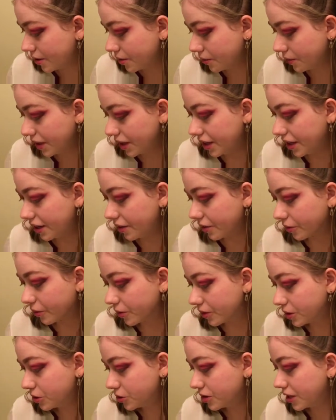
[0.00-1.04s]
we are
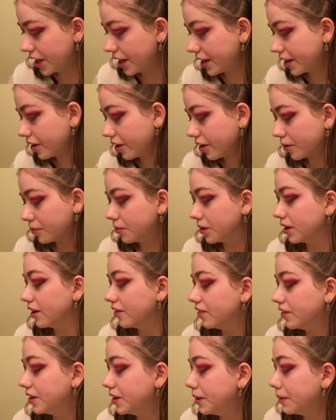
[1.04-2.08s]
going to take our
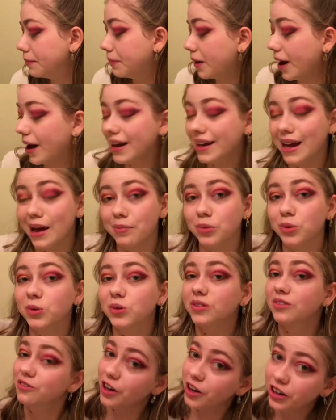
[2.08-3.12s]
beloved pineapple,
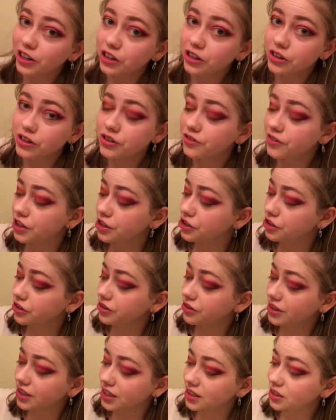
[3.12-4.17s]
very
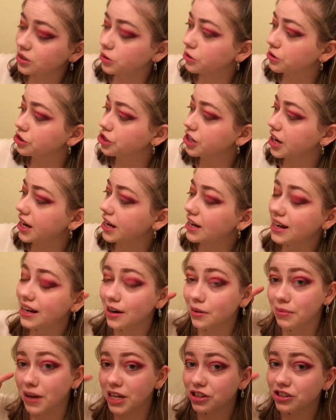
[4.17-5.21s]
controversial, this gold shade, and
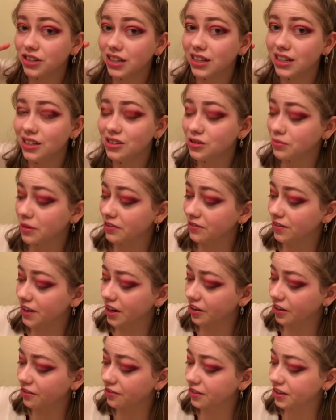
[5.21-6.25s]
I'm actually going to use my
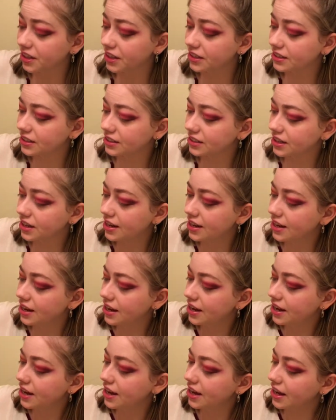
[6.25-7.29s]
finger for this
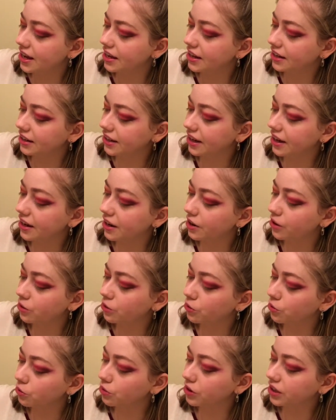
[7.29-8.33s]
and get a
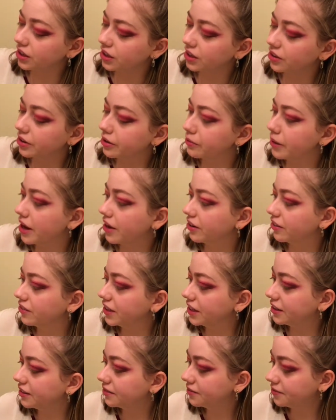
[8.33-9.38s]
really good amount of it.